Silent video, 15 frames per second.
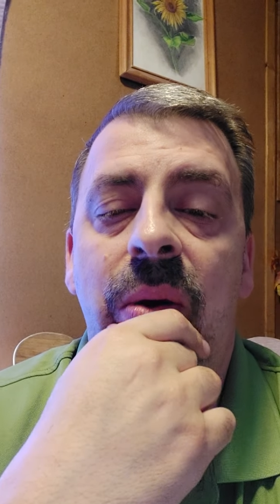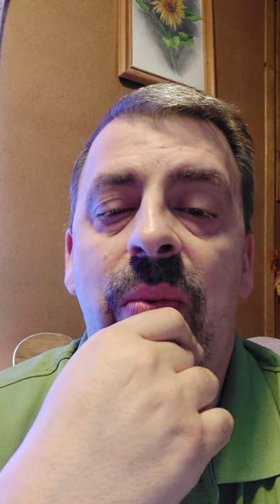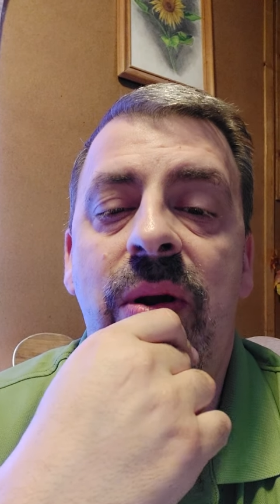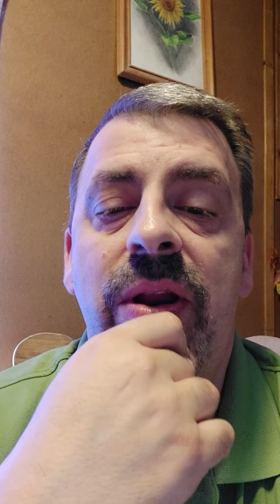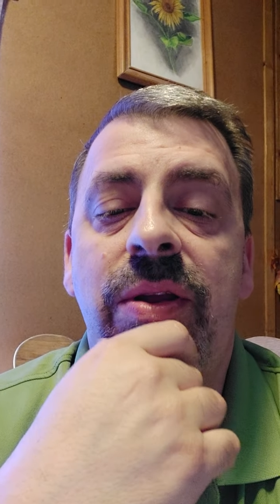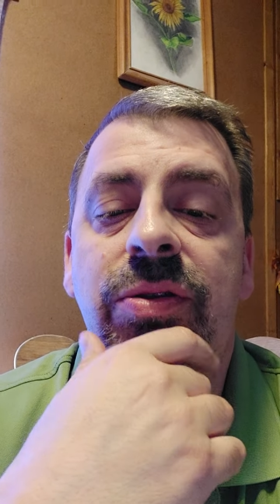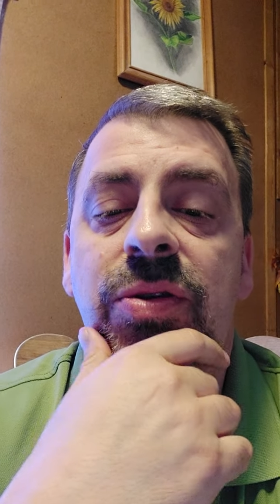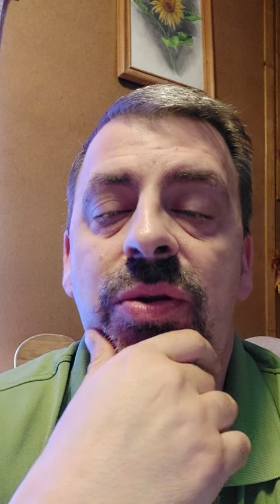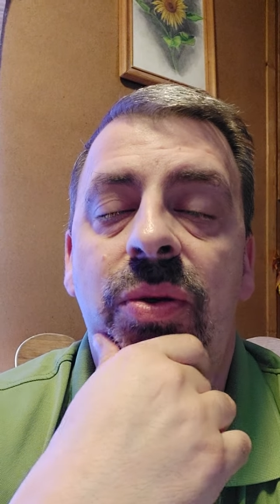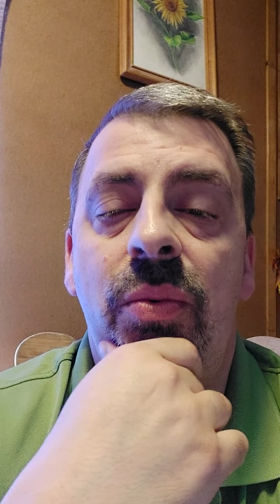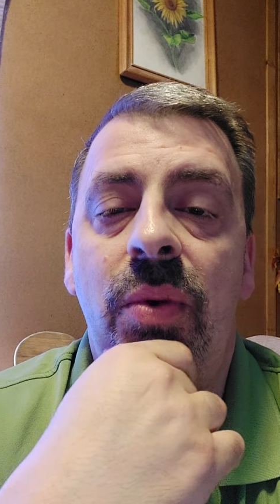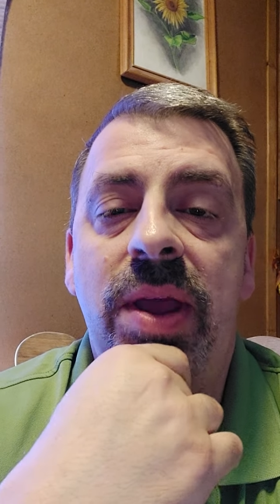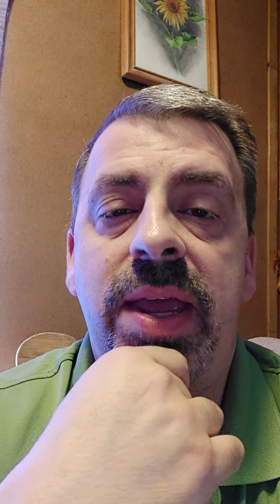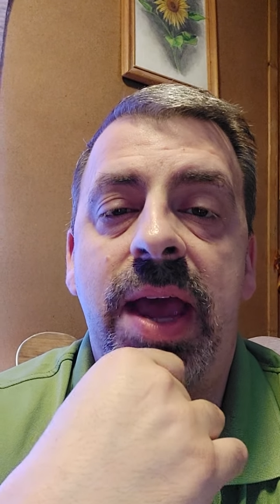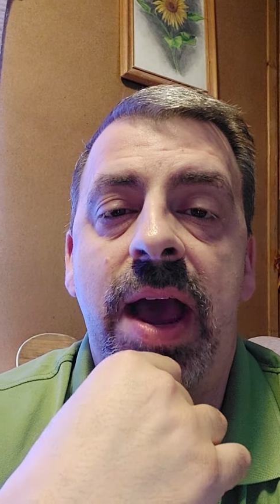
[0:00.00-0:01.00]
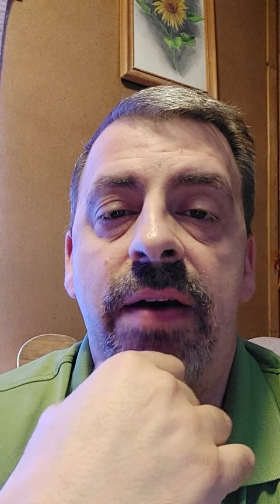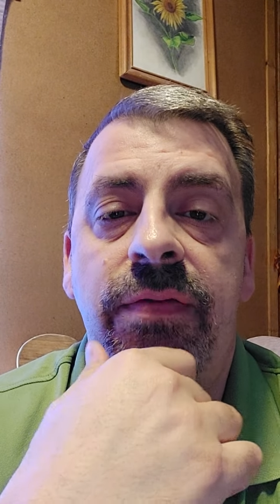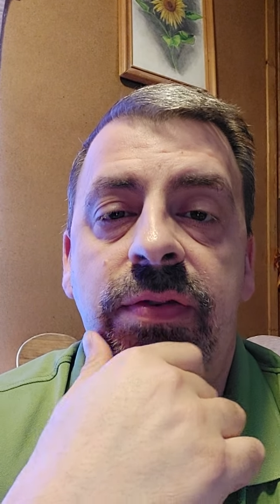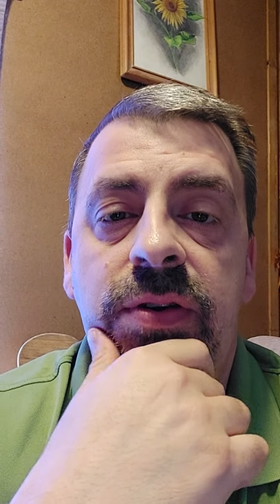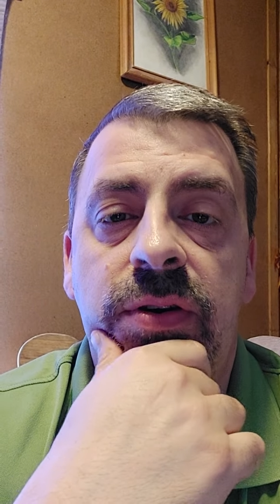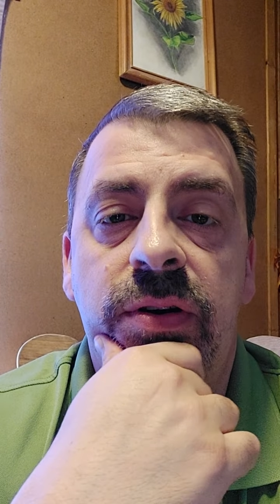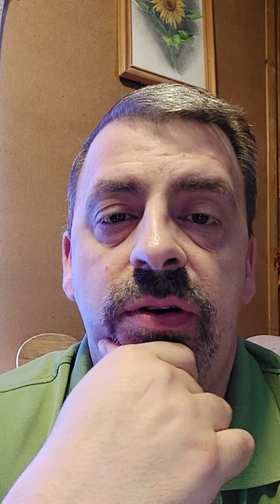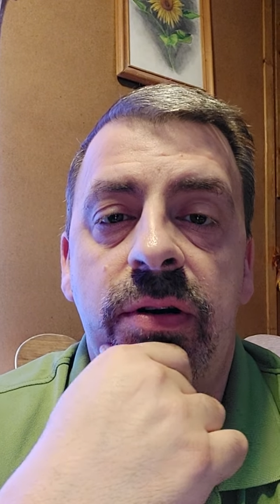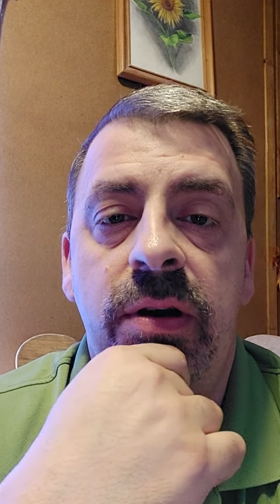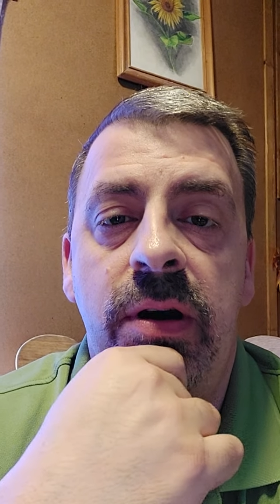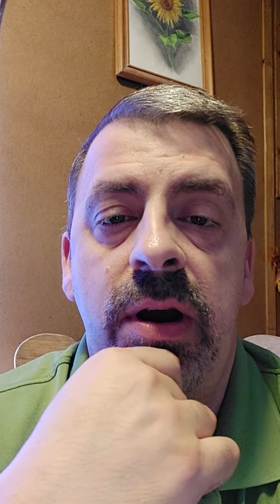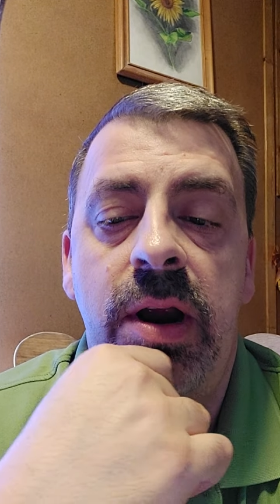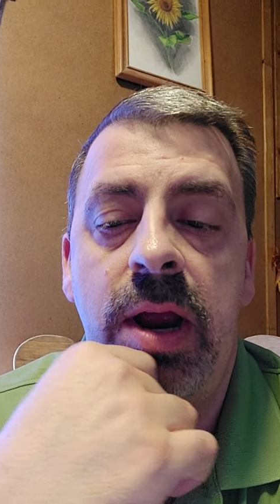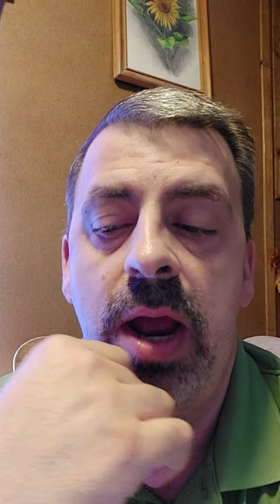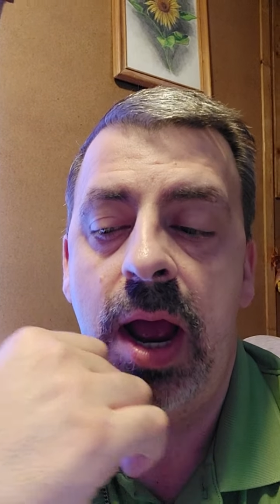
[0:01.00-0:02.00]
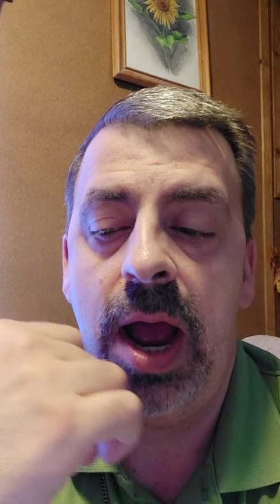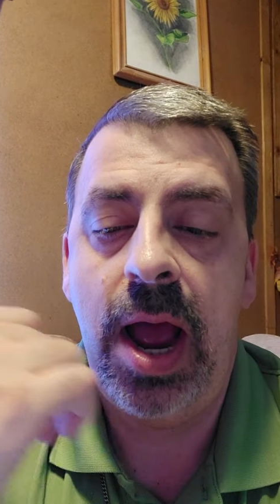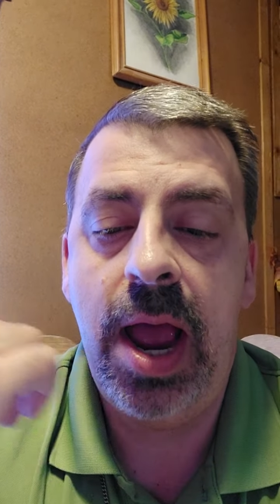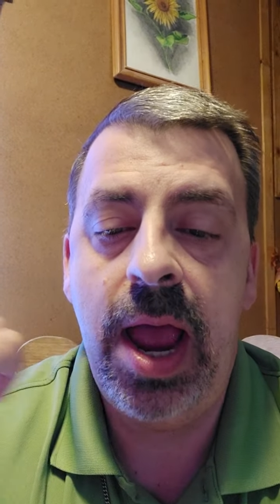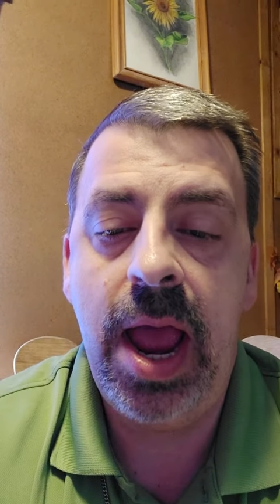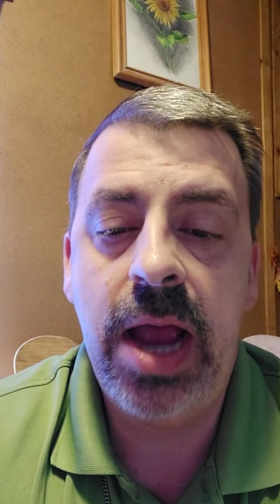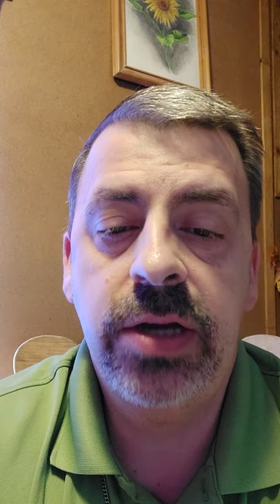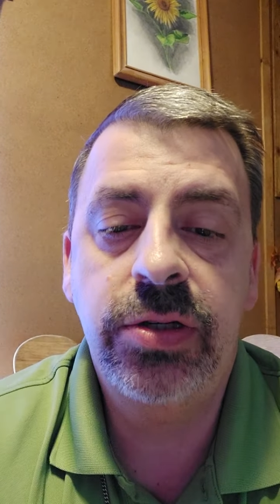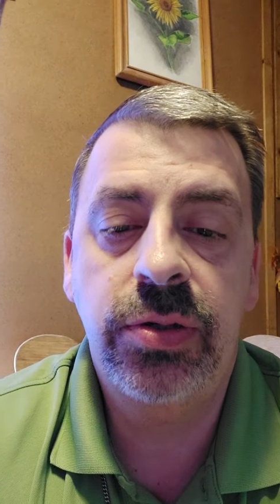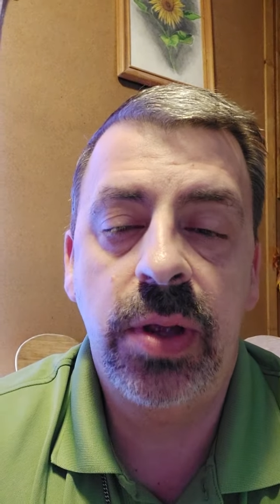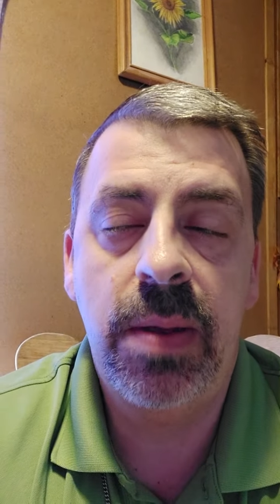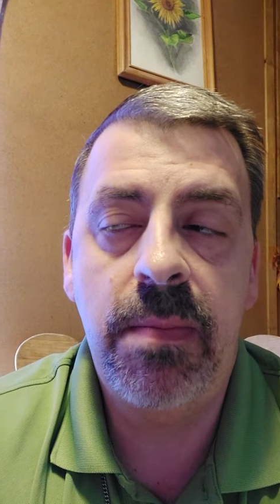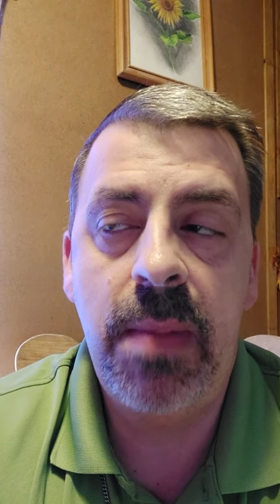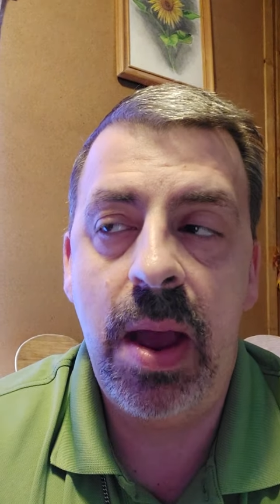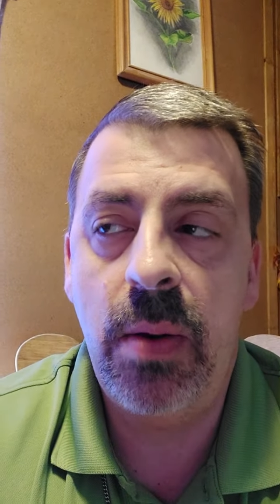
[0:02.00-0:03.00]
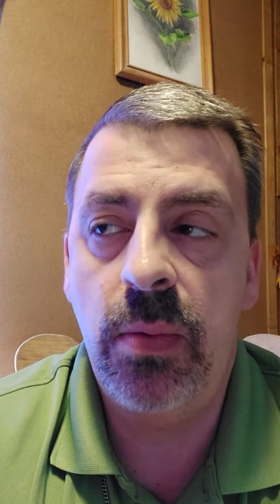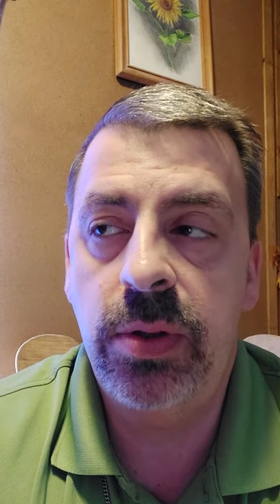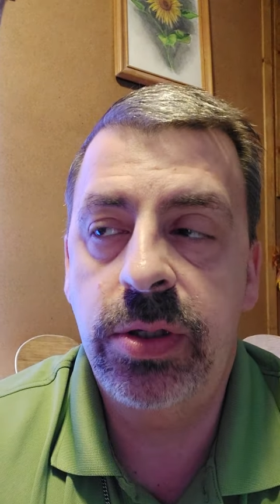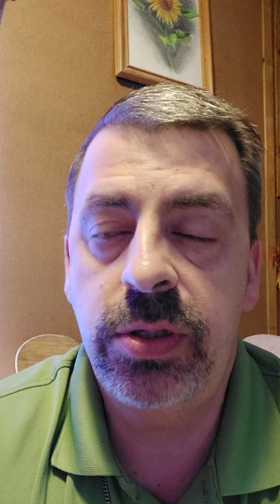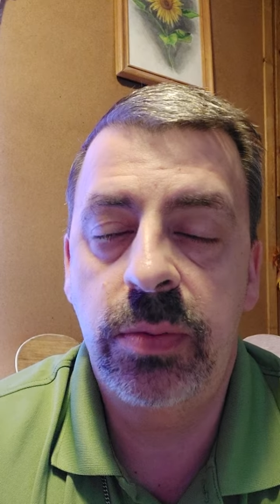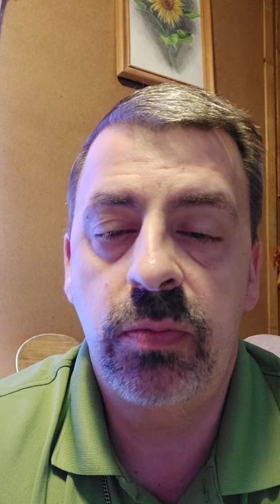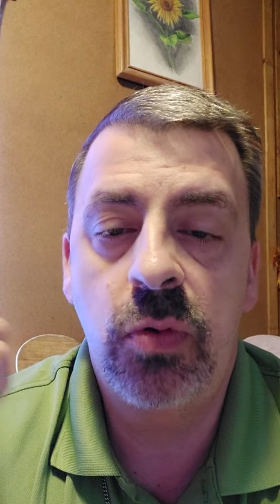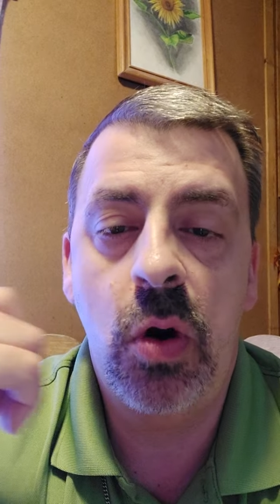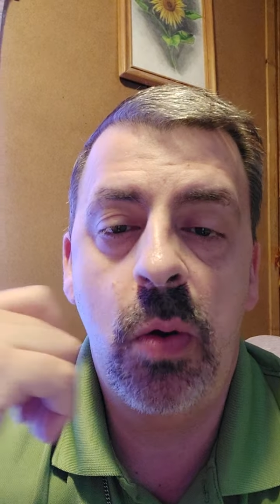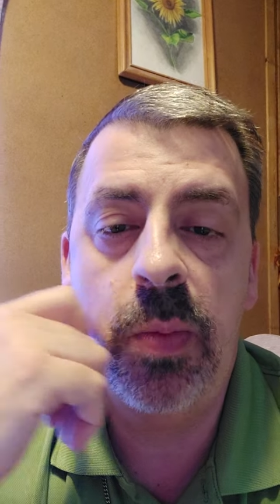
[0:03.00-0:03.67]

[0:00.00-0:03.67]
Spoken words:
what I'll do the week after, I actually met with some